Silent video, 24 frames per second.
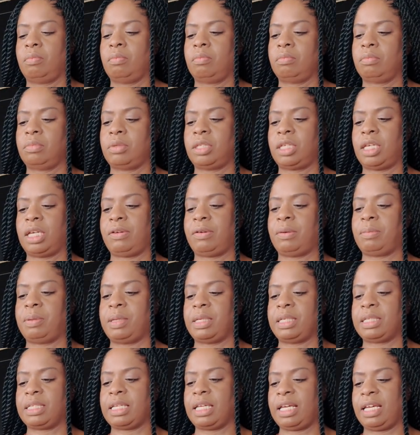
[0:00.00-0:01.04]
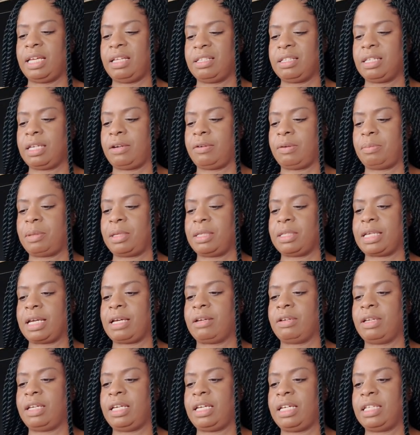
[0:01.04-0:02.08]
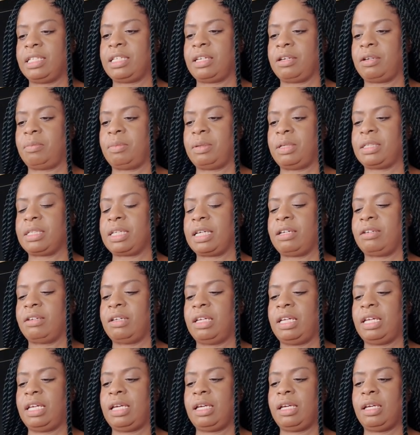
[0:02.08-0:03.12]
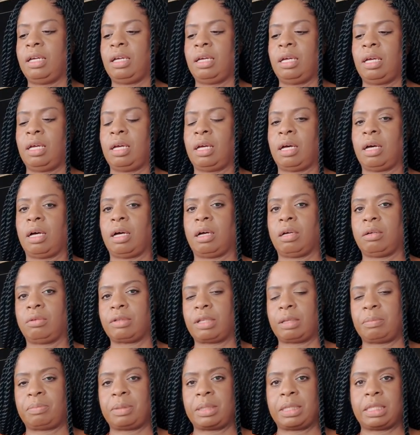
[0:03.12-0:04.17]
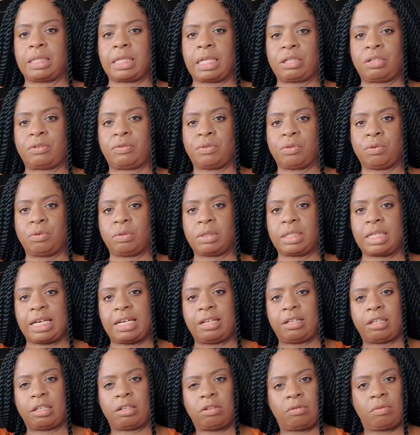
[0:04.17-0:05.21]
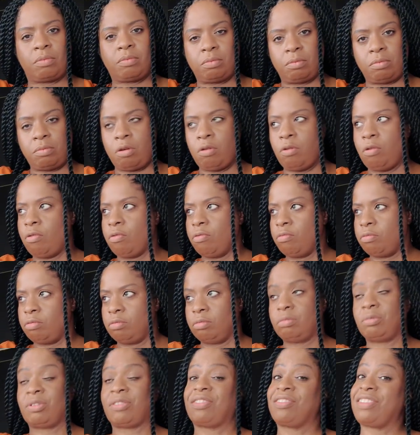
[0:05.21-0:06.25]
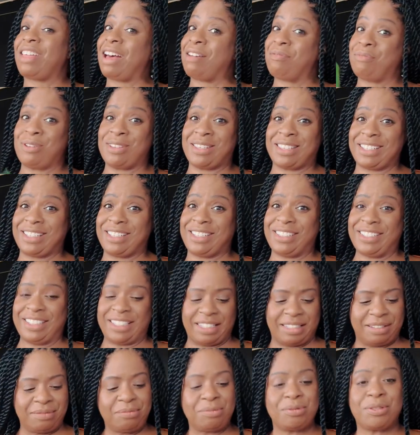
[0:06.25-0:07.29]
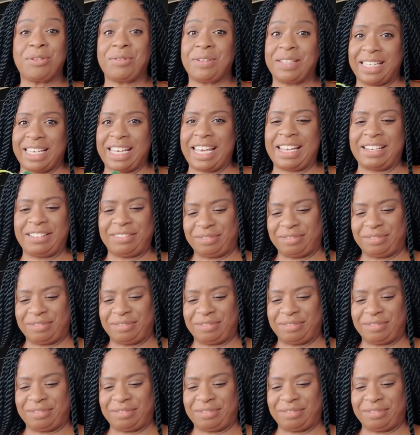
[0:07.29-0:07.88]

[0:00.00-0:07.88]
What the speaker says: Tear a piece here, tear a bit down here, tear a bit down here. Hold the bits that you've torn down and woohoo! That wasn't good. We'll do it again.